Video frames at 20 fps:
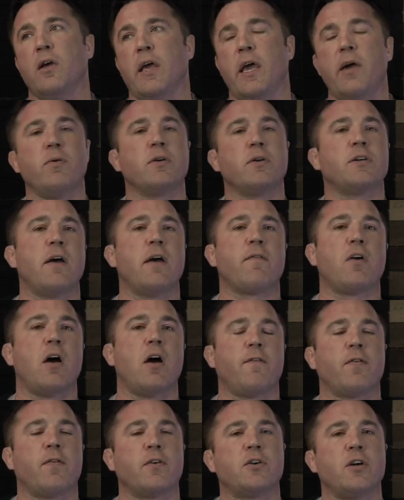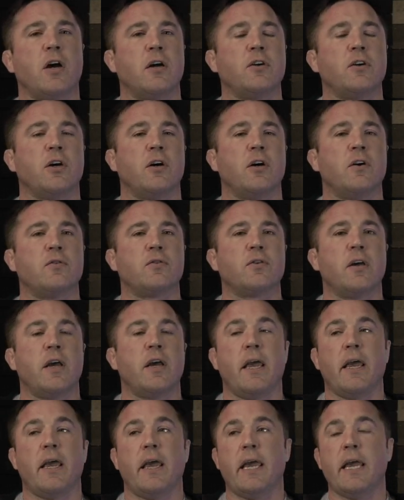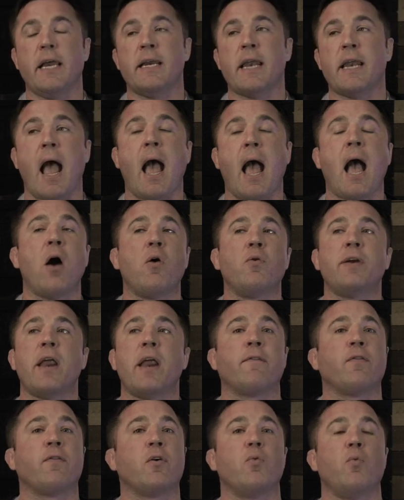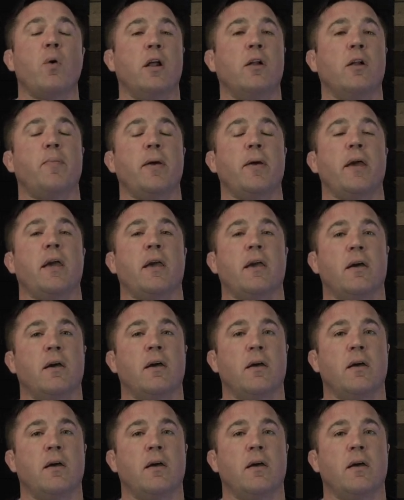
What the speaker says: He was never offered John Jones. He now never will be.